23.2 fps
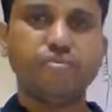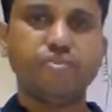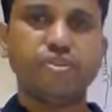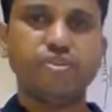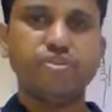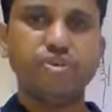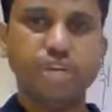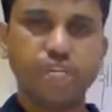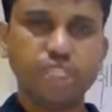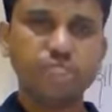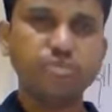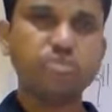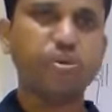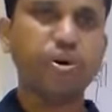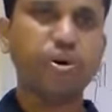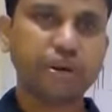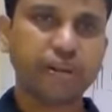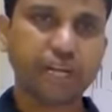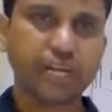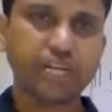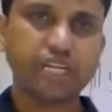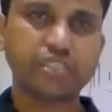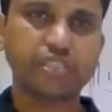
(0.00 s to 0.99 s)
You
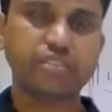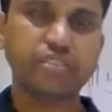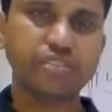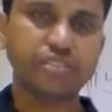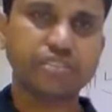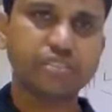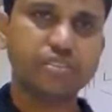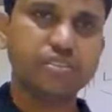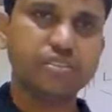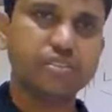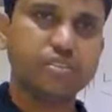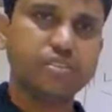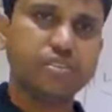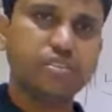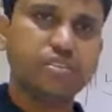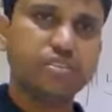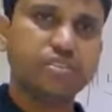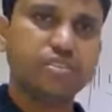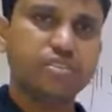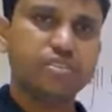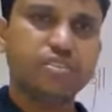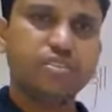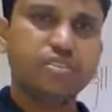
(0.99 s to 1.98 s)
respond, right?
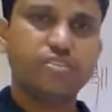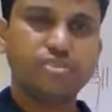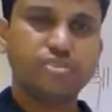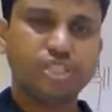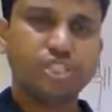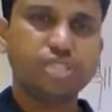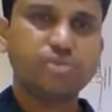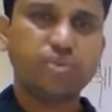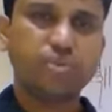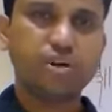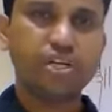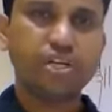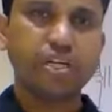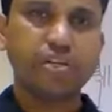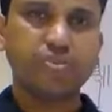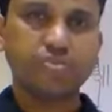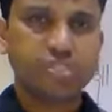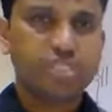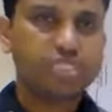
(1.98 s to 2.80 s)
You respond it.